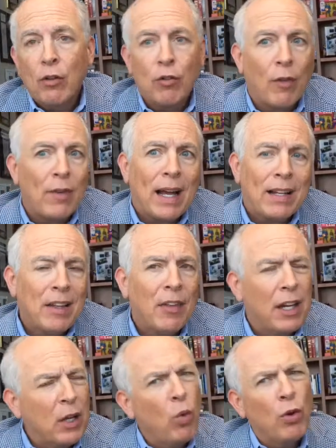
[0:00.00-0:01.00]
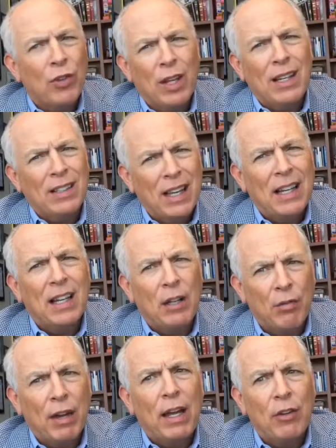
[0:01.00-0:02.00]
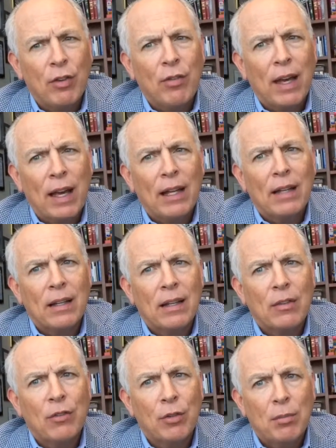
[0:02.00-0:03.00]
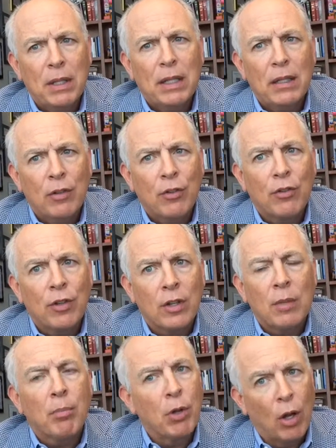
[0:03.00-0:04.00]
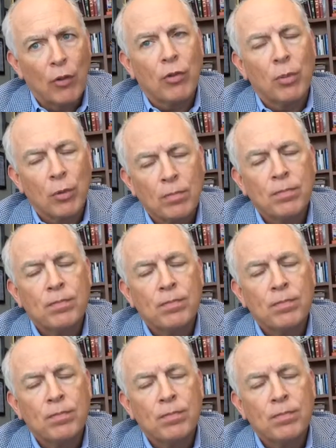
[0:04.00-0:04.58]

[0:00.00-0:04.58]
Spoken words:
So the idea that anyone is getting taken advantage of that, to me, is implausible.